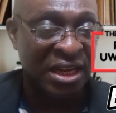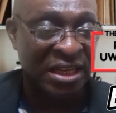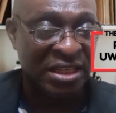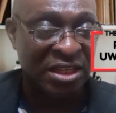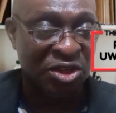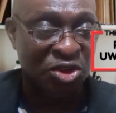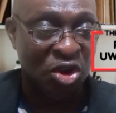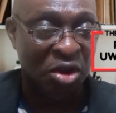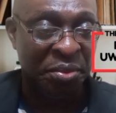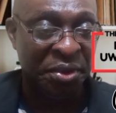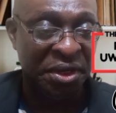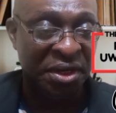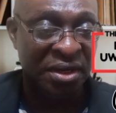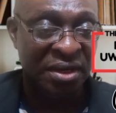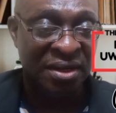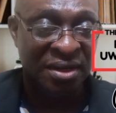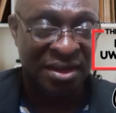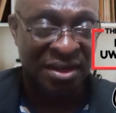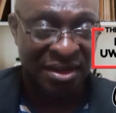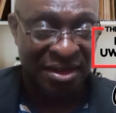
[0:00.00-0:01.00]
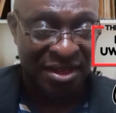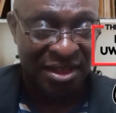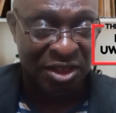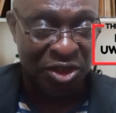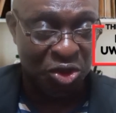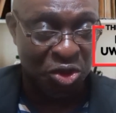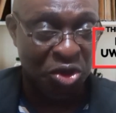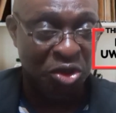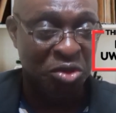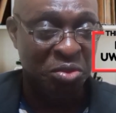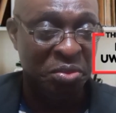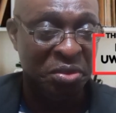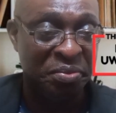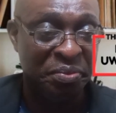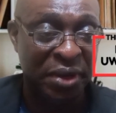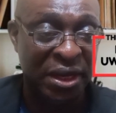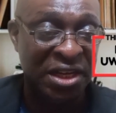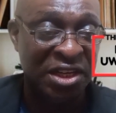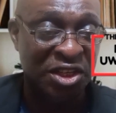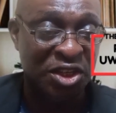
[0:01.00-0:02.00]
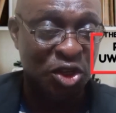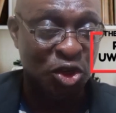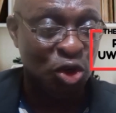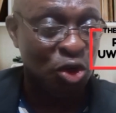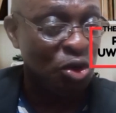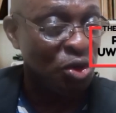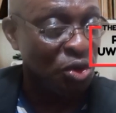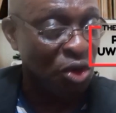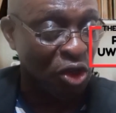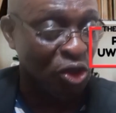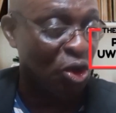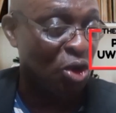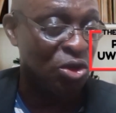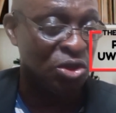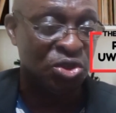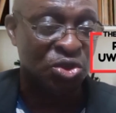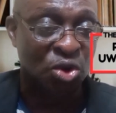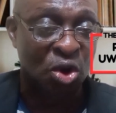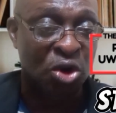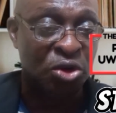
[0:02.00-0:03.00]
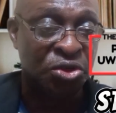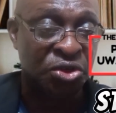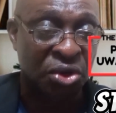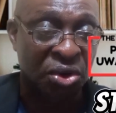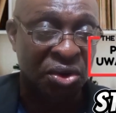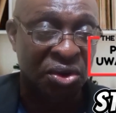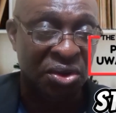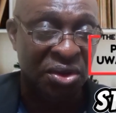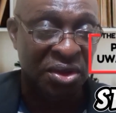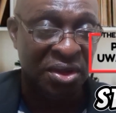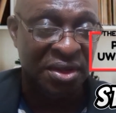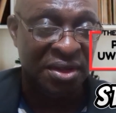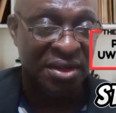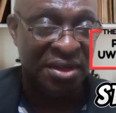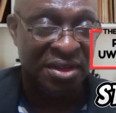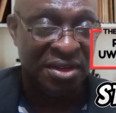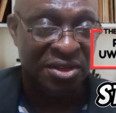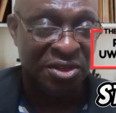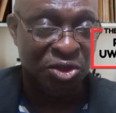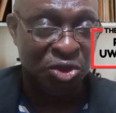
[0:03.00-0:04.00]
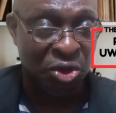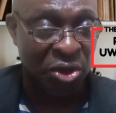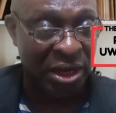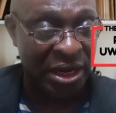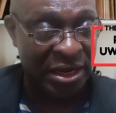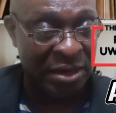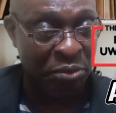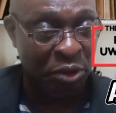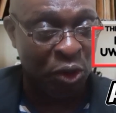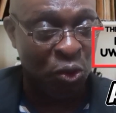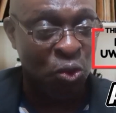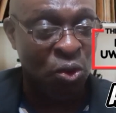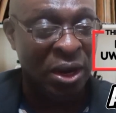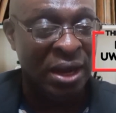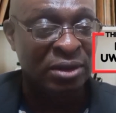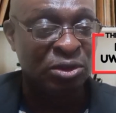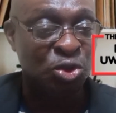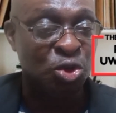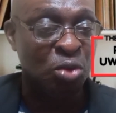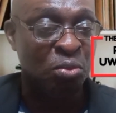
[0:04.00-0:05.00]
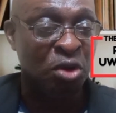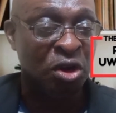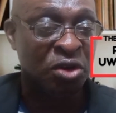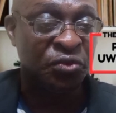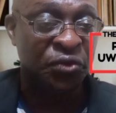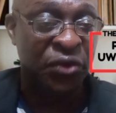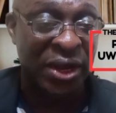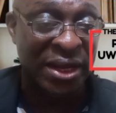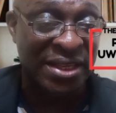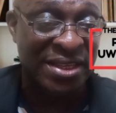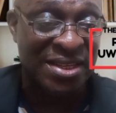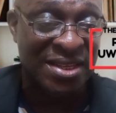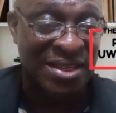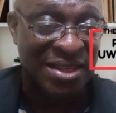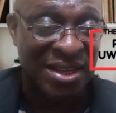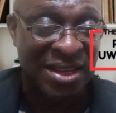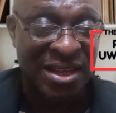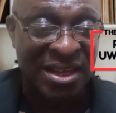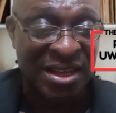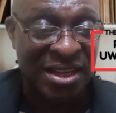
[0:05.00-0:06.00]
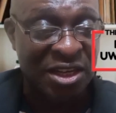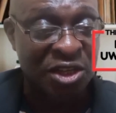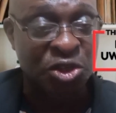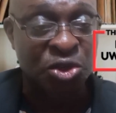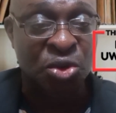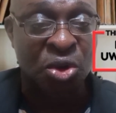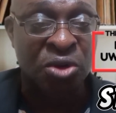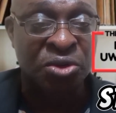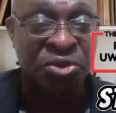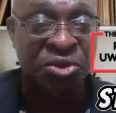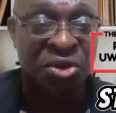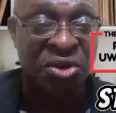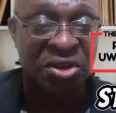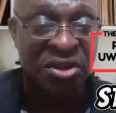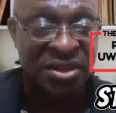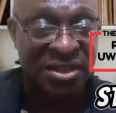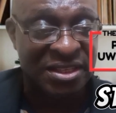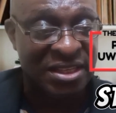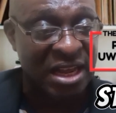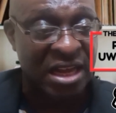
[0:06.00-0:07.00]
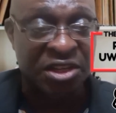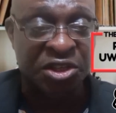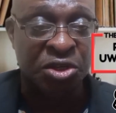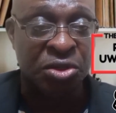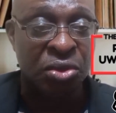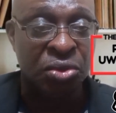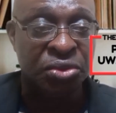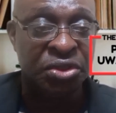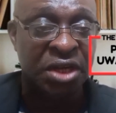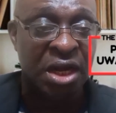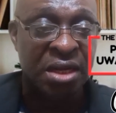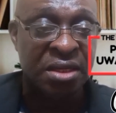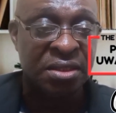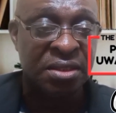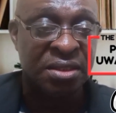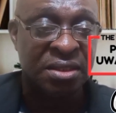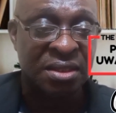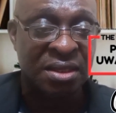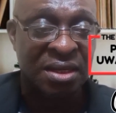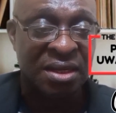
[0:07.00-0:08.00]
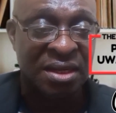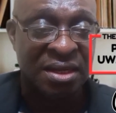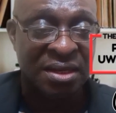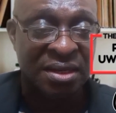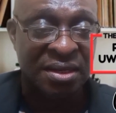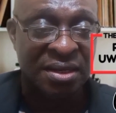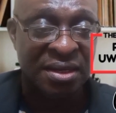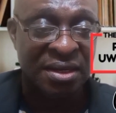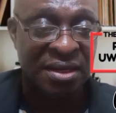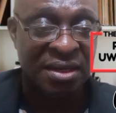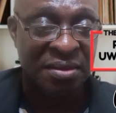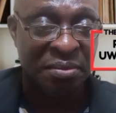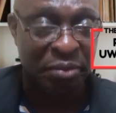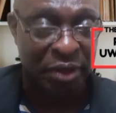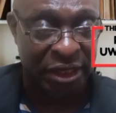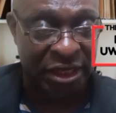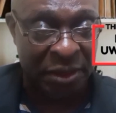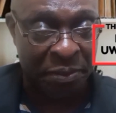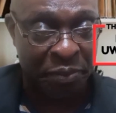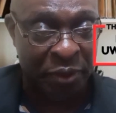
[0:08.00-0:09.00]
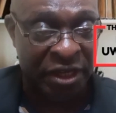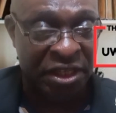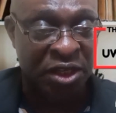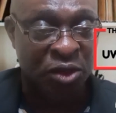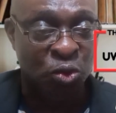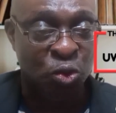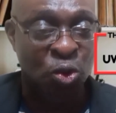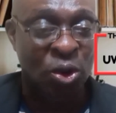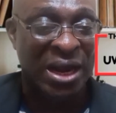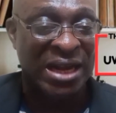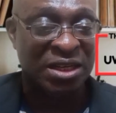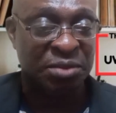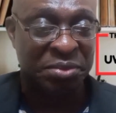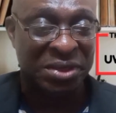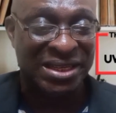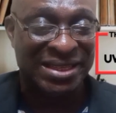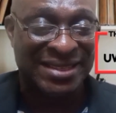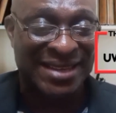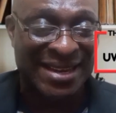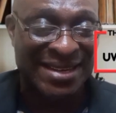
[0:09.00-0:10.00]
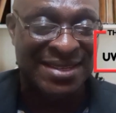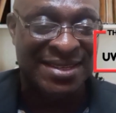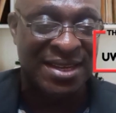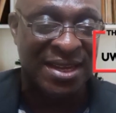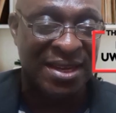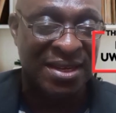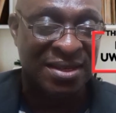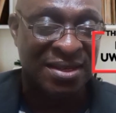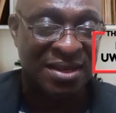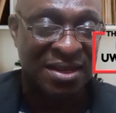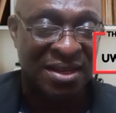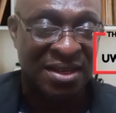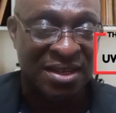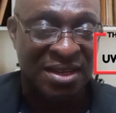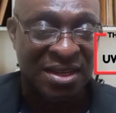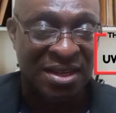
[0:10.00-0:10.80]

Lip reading: that is coming is going to be based not on structure. So anybody who has so faith in structure stands no chance. But the person who has been tested